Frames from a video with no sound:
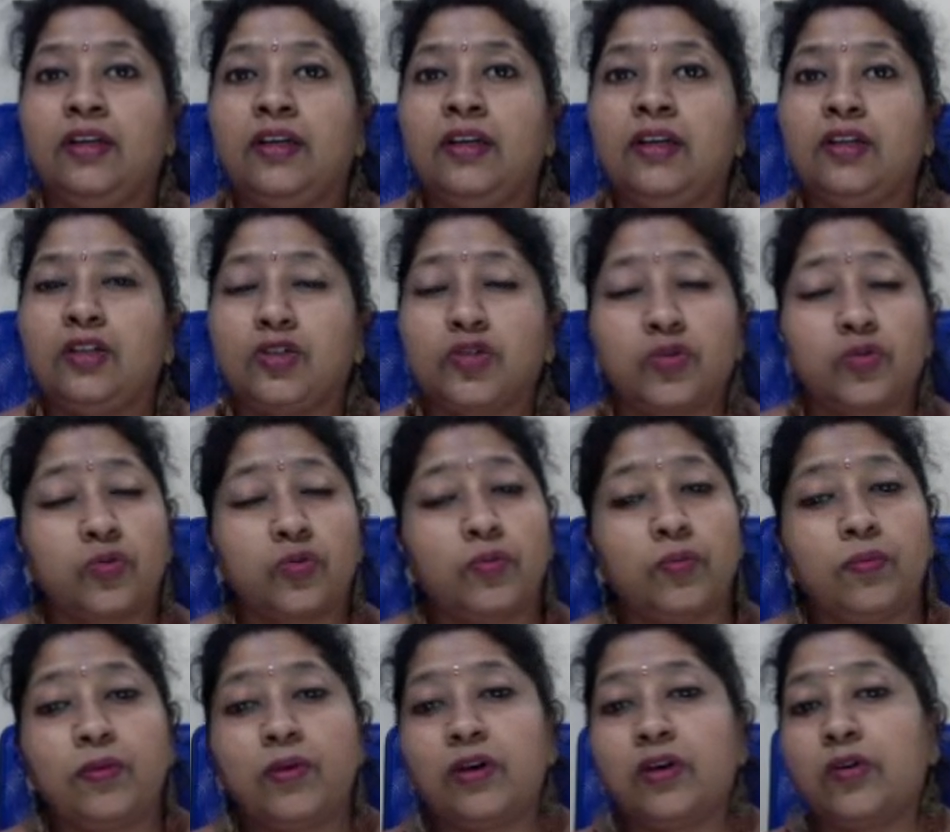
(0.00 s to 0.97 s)
So
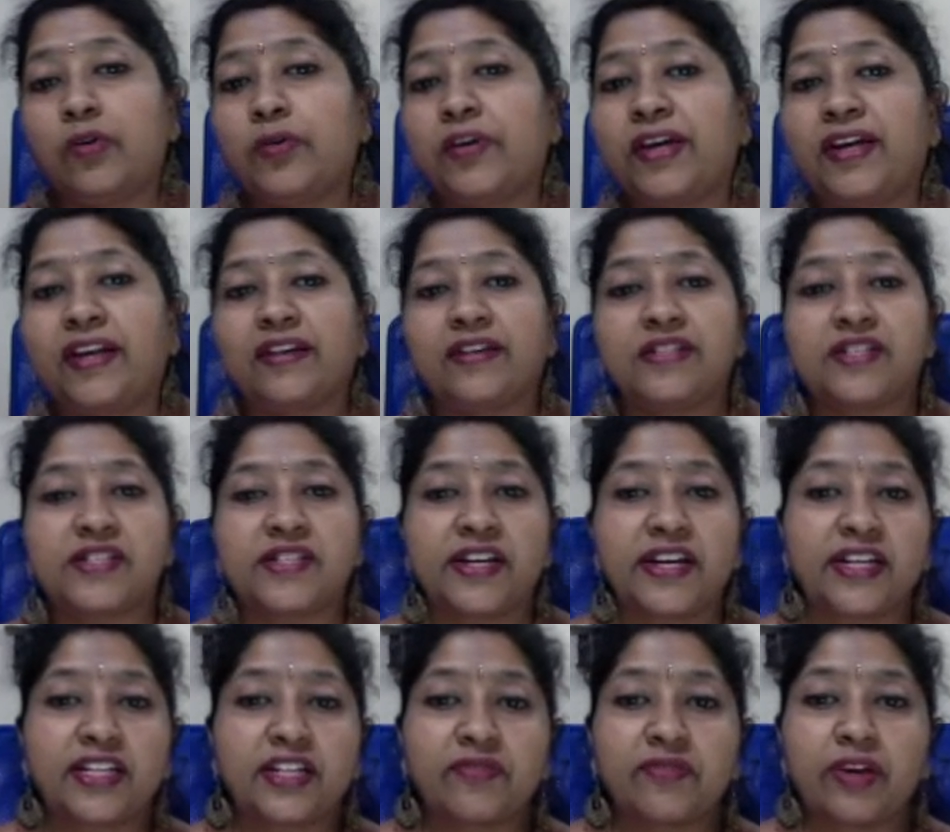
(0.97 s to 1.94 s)
you can straight
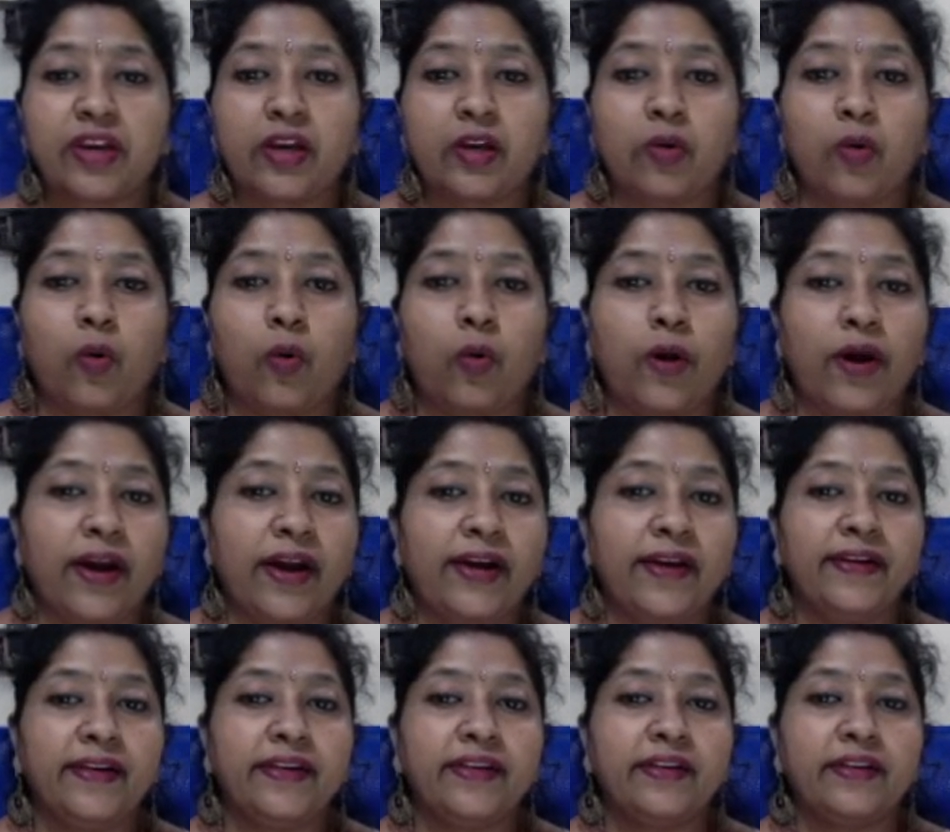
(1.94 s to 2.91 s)
away go ahead
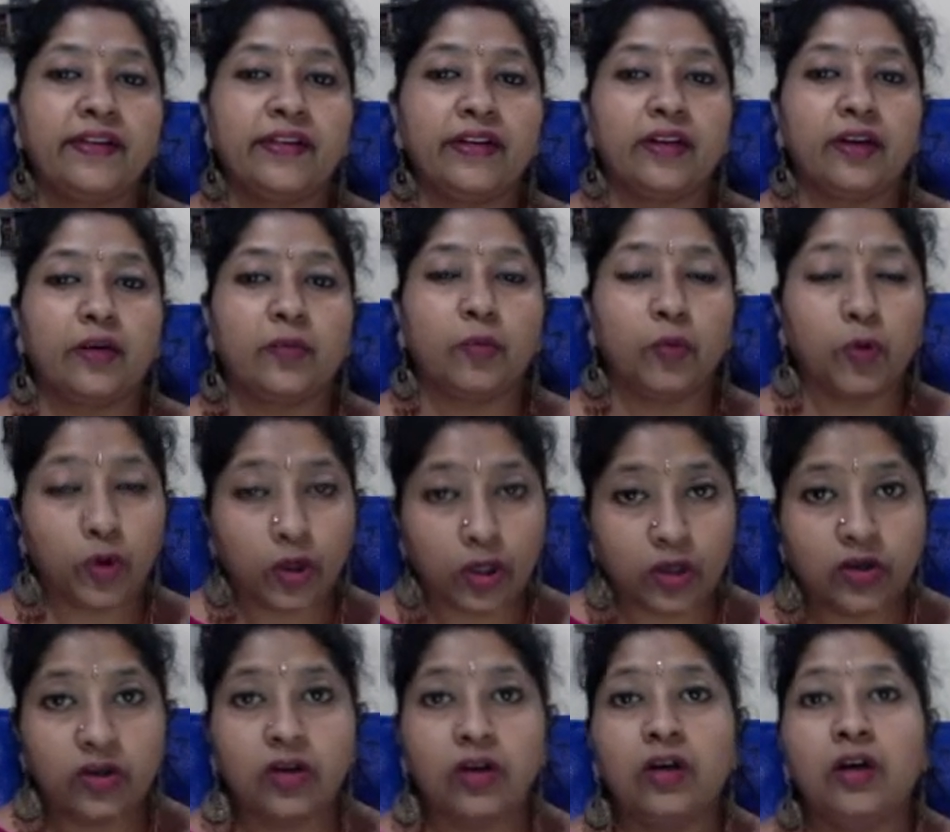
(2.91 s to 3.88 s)
and book
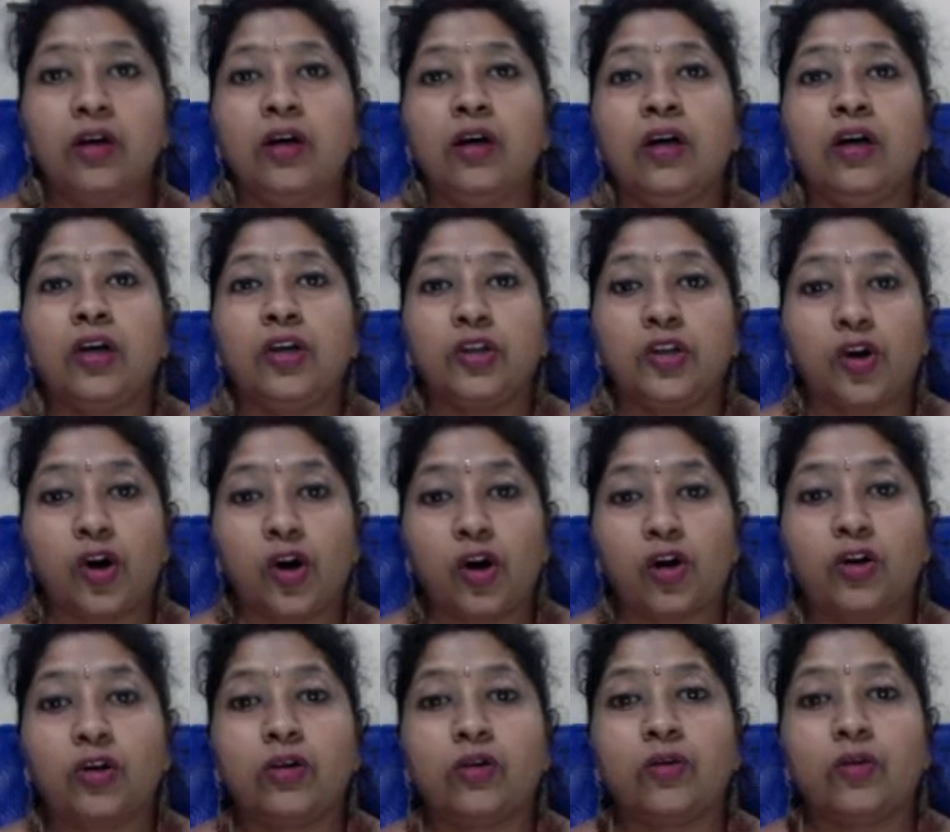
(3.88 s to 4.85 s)
your
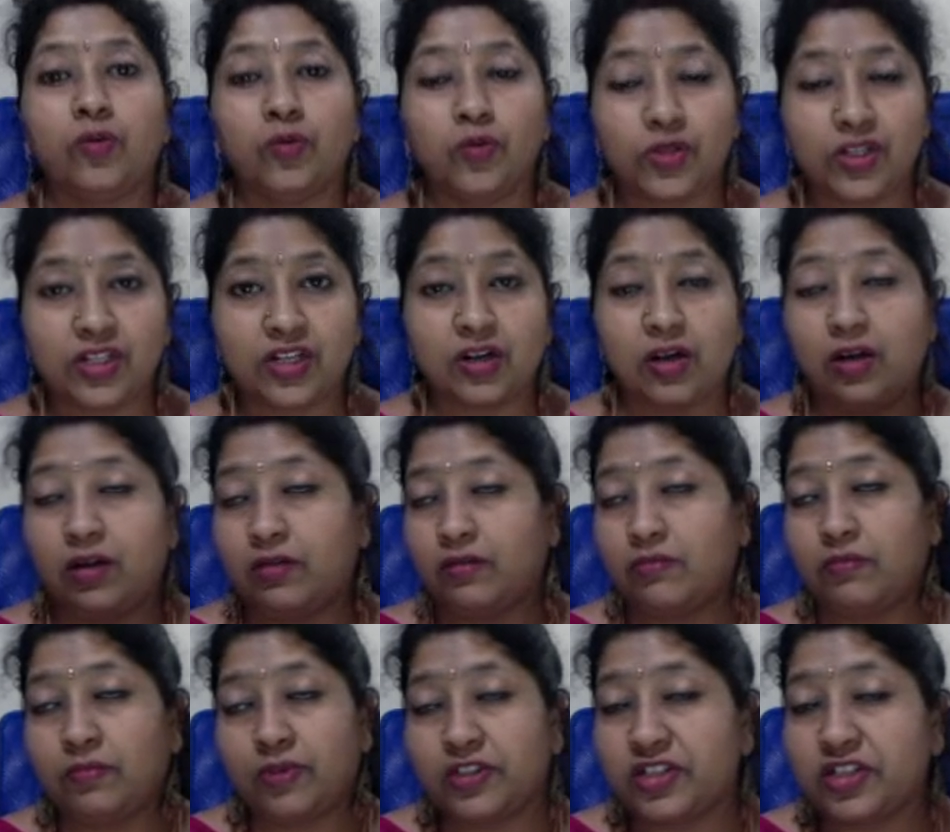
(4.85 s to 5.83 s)

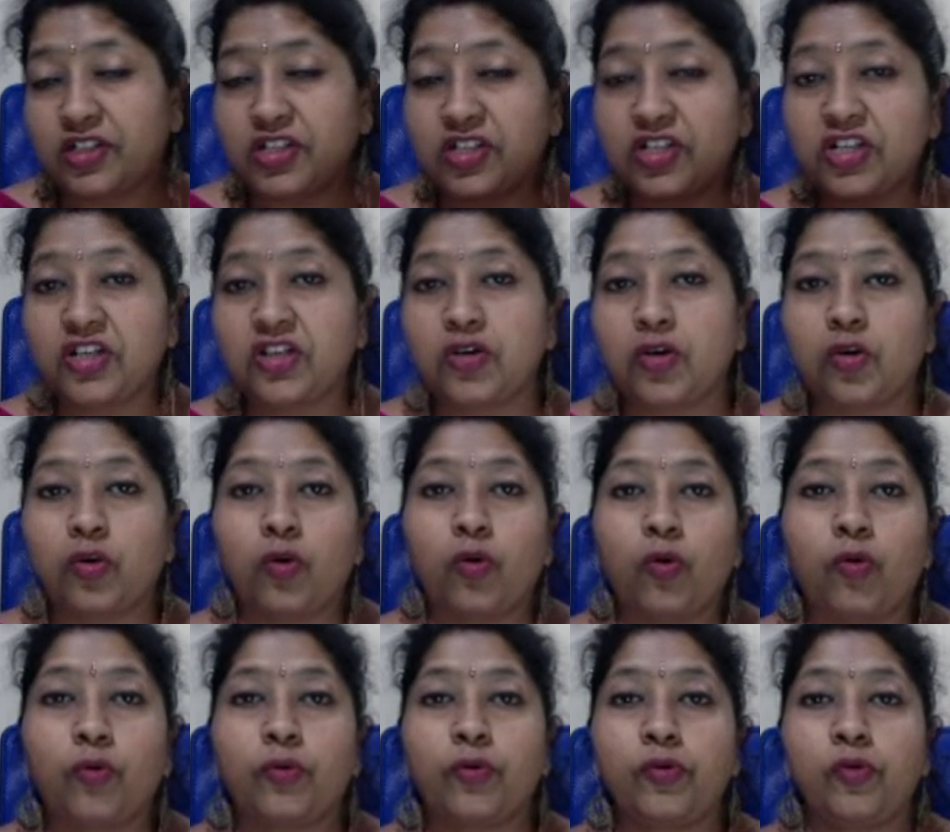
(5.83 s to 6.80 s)
register your
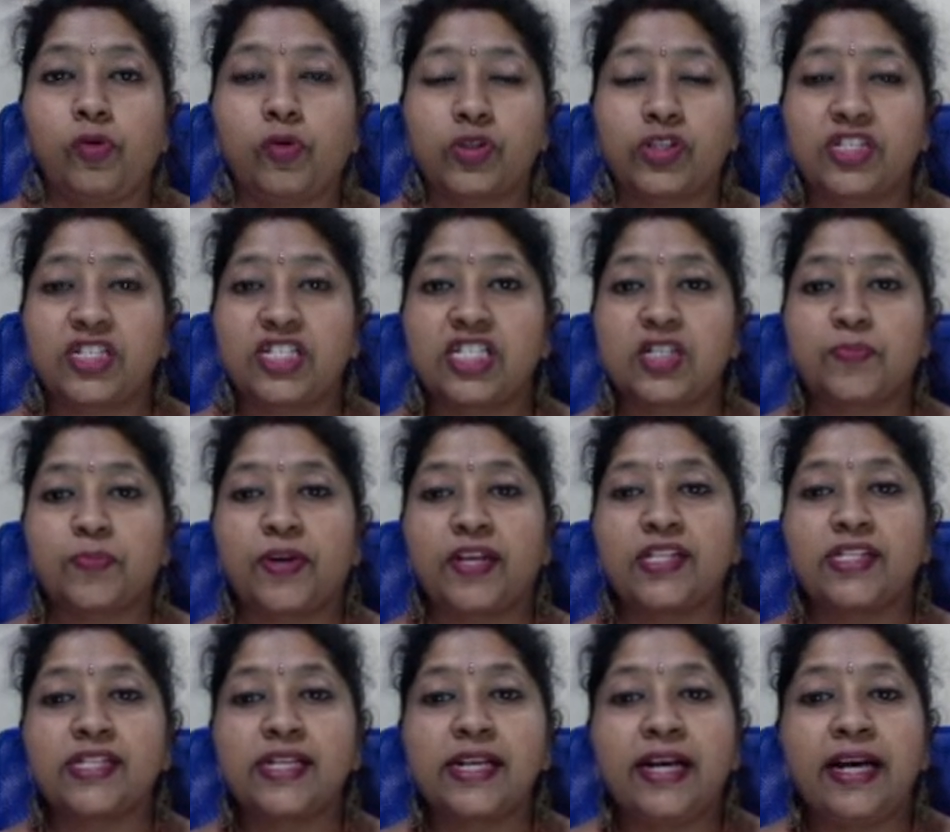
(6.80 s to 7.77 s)
hosting
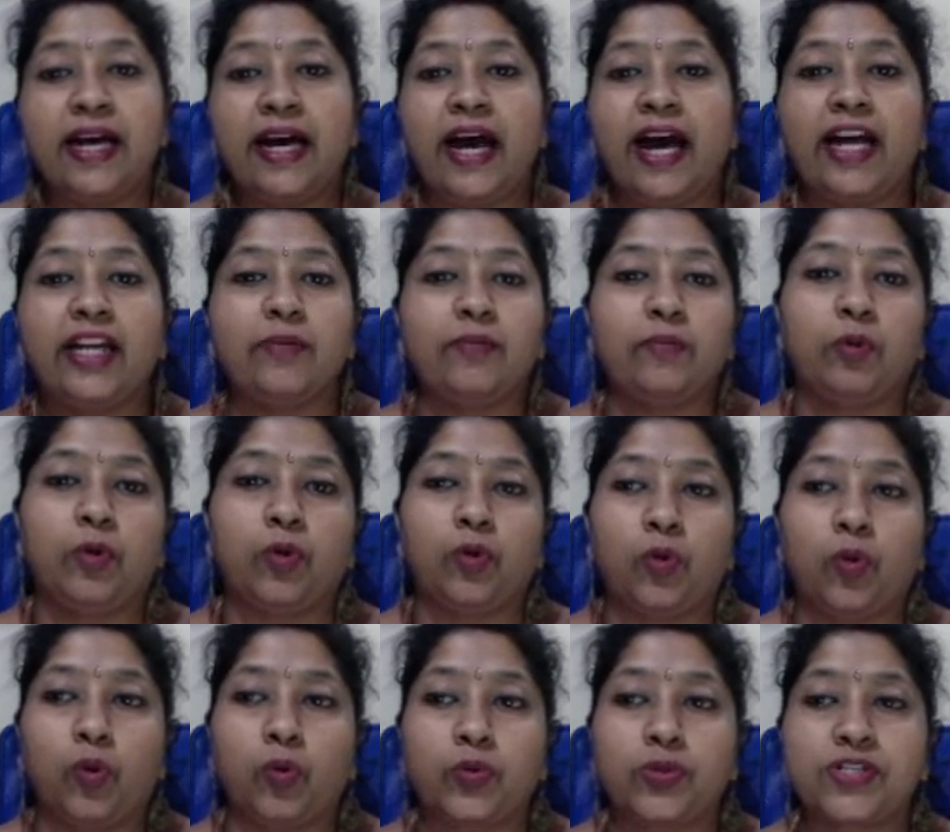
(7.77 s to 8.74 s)
space at
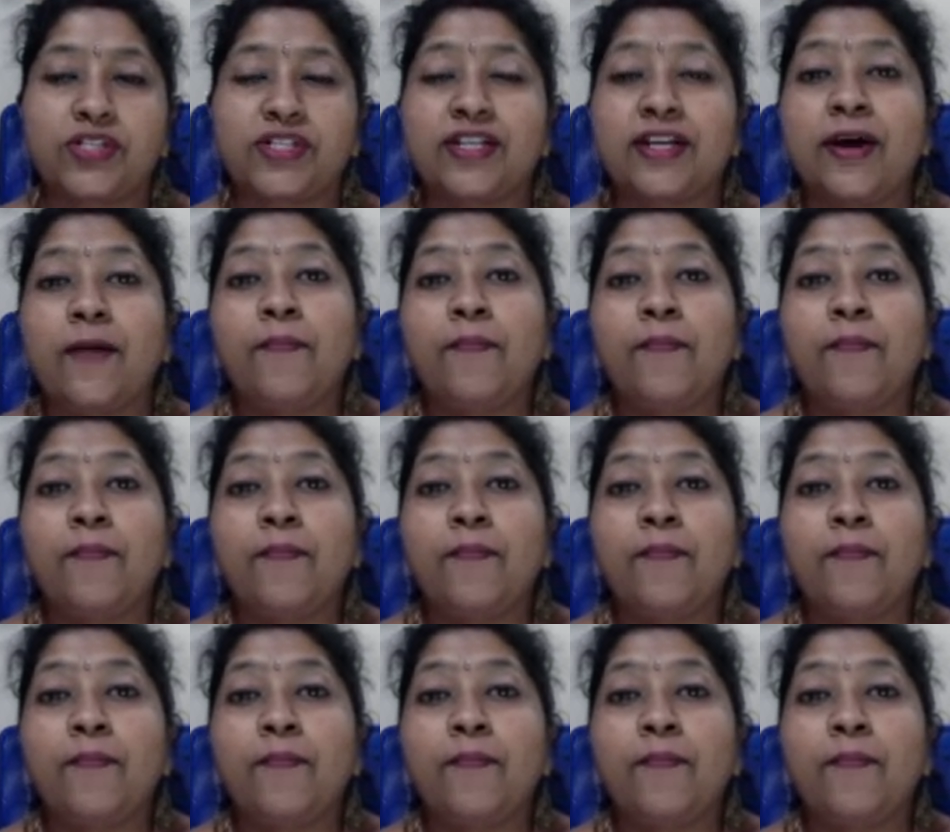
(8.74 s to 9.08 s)
Bluehost.